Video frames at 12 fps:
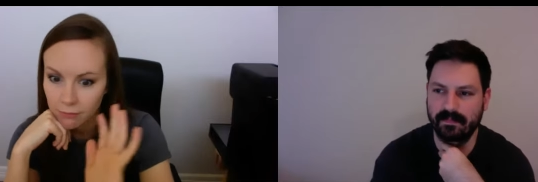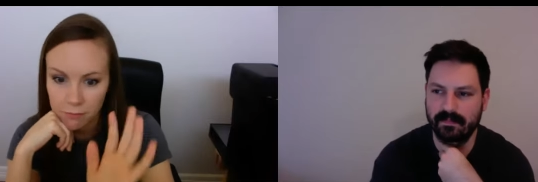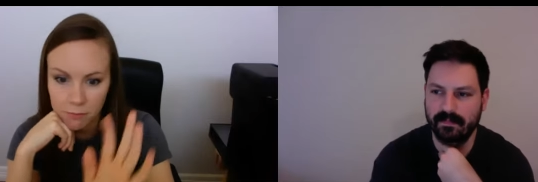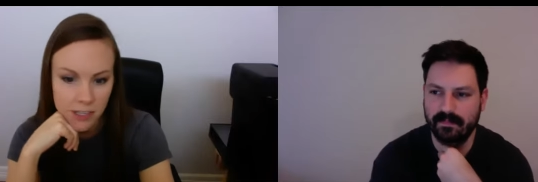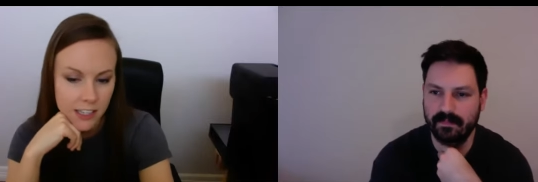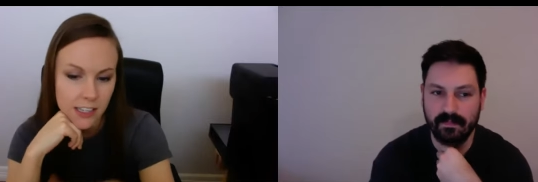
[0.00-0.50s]

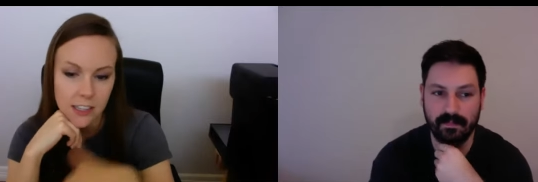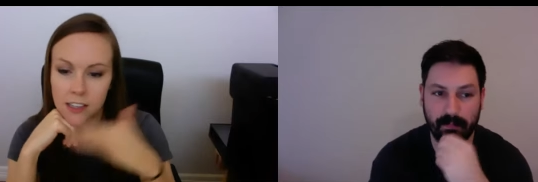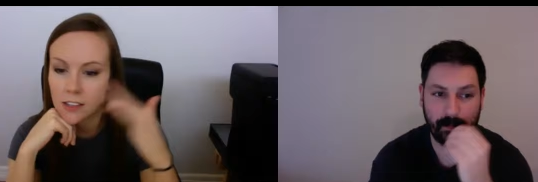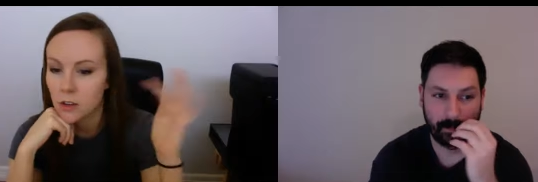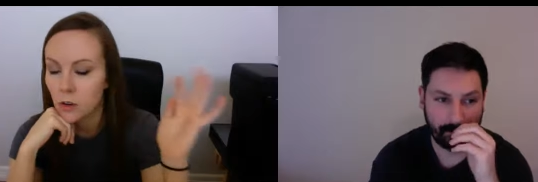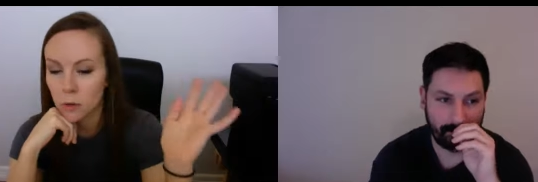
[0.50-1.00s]

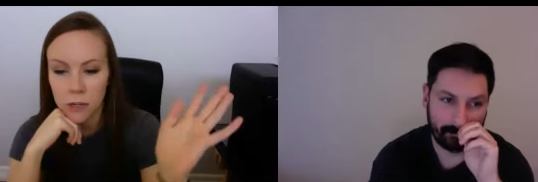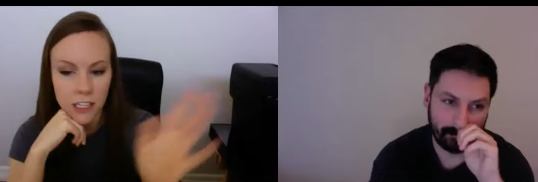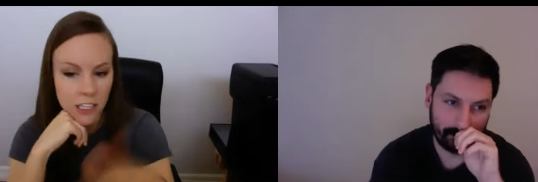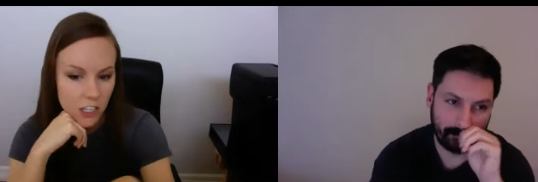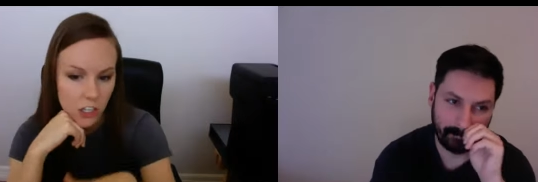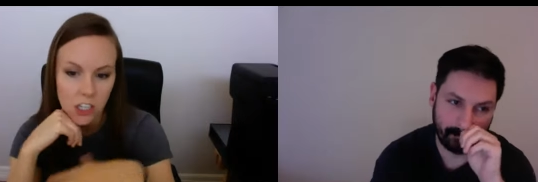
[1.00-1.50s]
Speaker 1: businesses, local
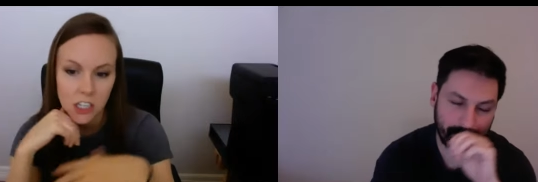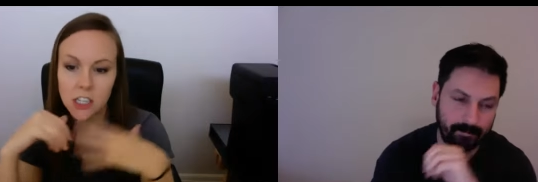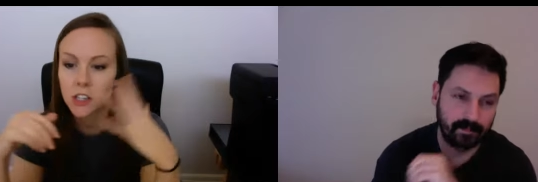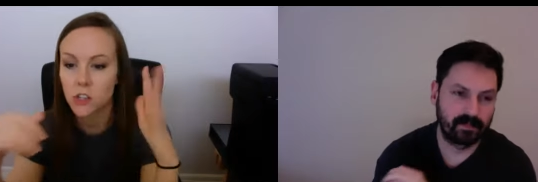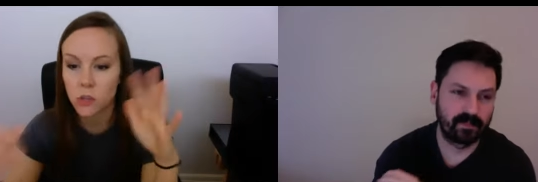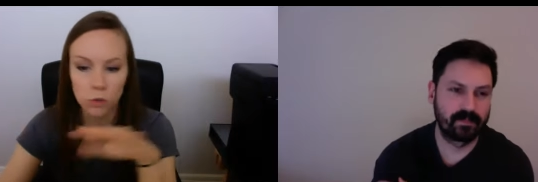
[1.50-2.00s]

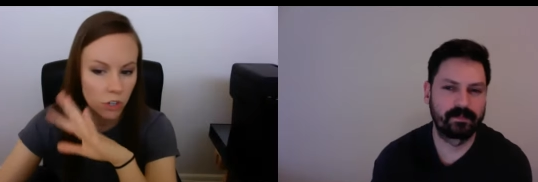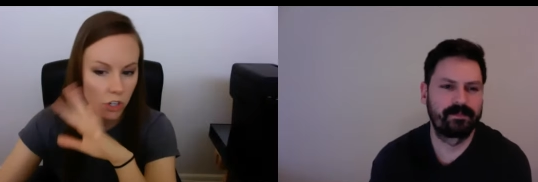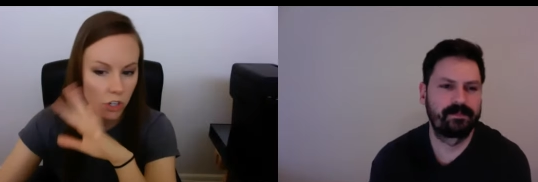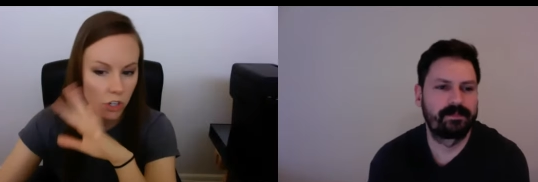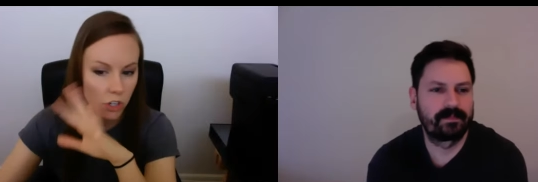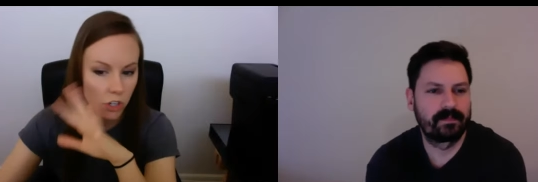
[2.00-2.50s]
politicians, school
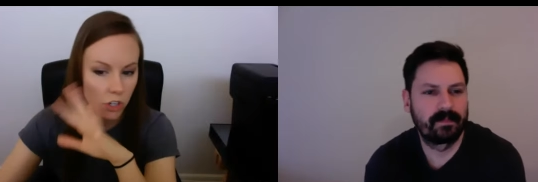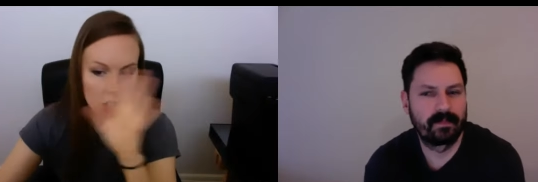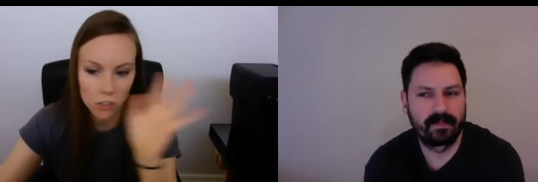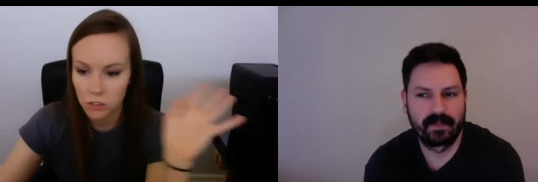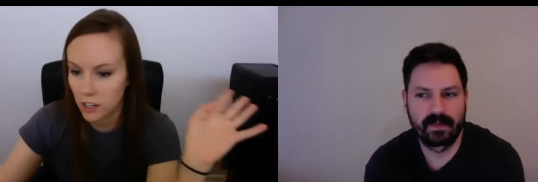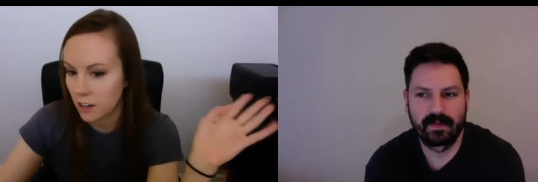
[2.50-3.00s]

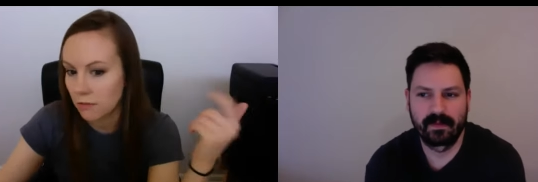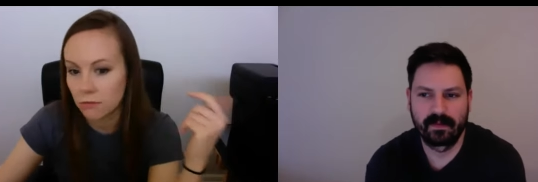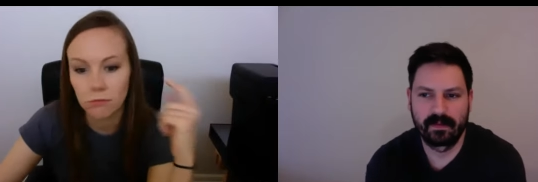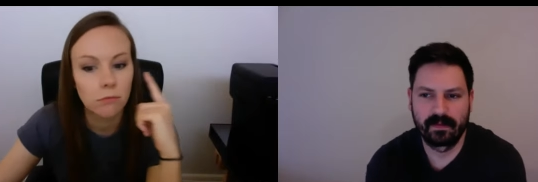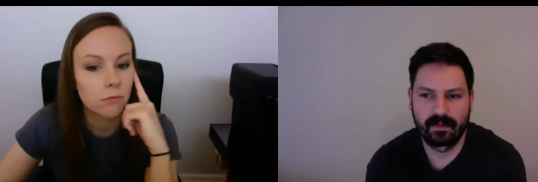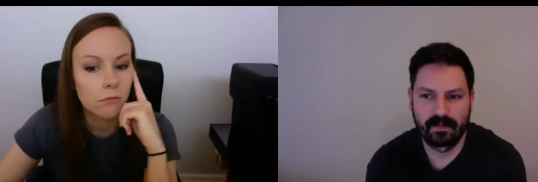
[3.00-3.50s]
children,
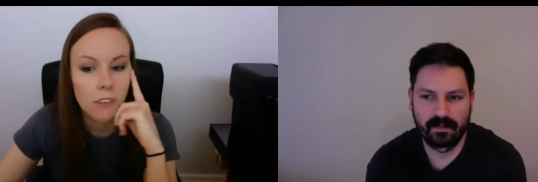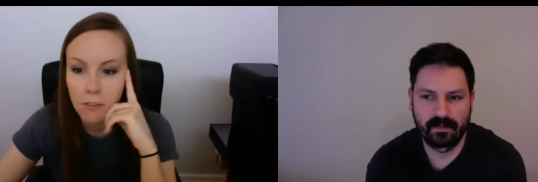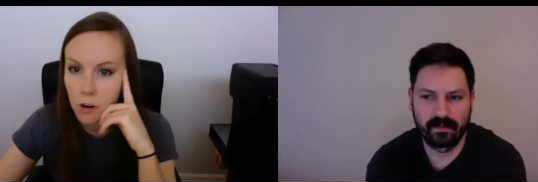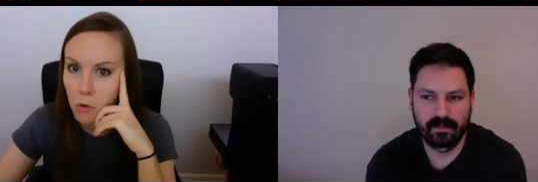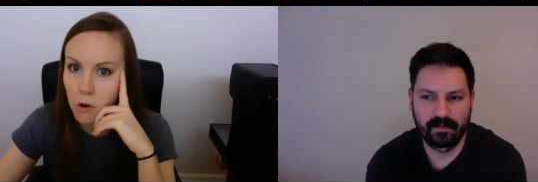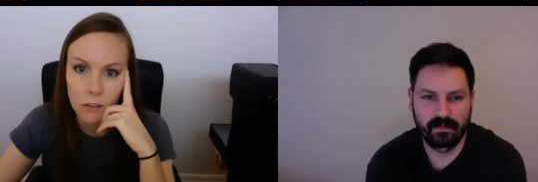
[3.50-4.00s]

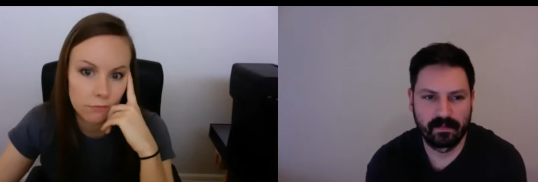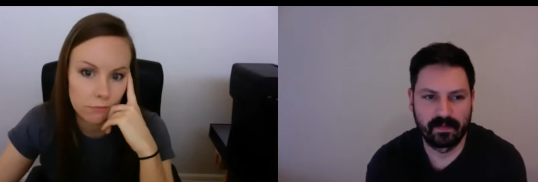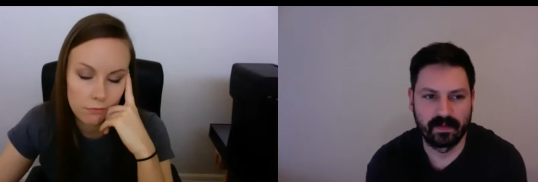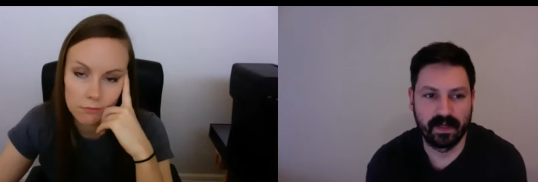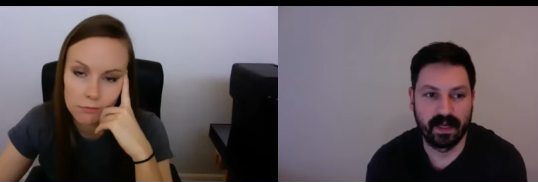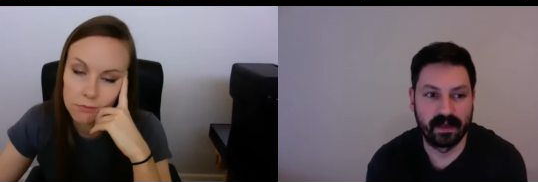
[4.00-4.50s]
everyone.
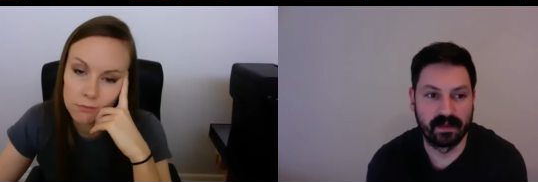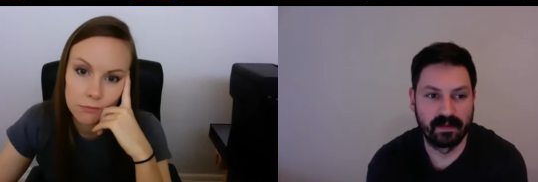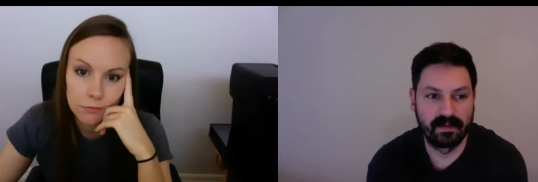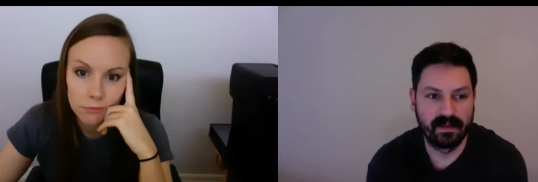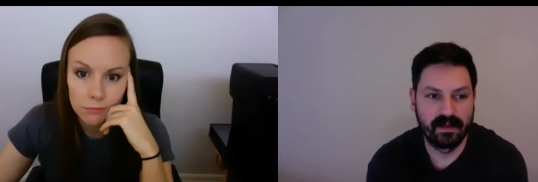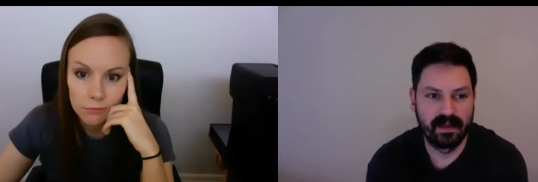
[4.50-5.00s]
Speaker 2: Yeah.
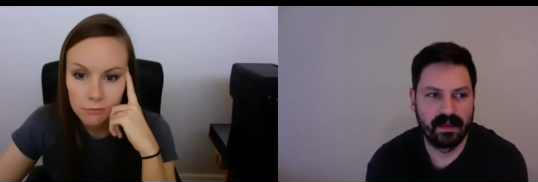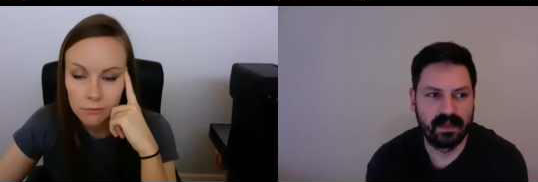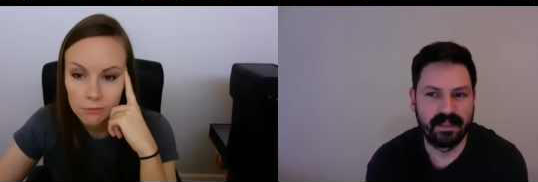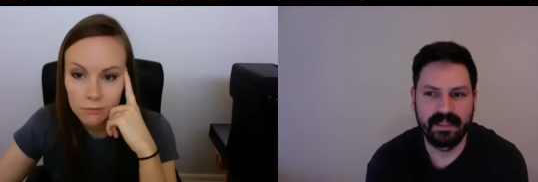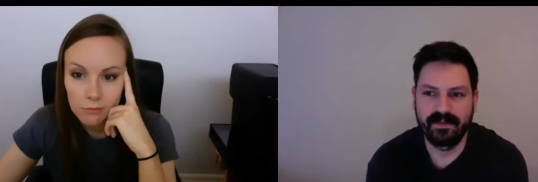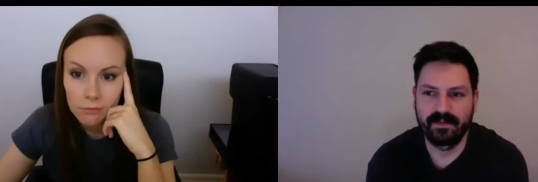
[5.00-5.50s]

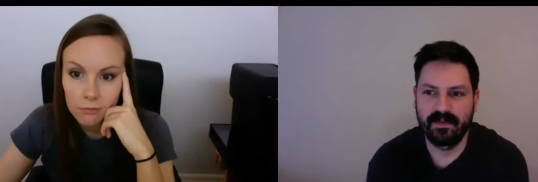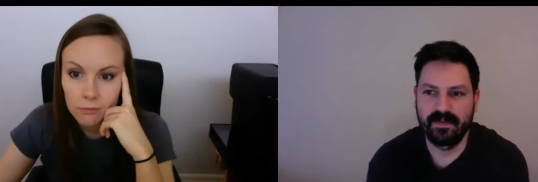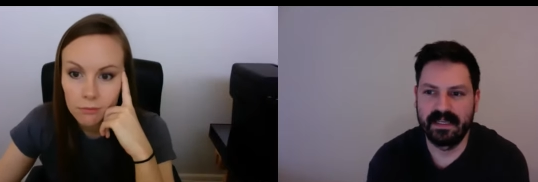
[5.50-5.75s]
And that's what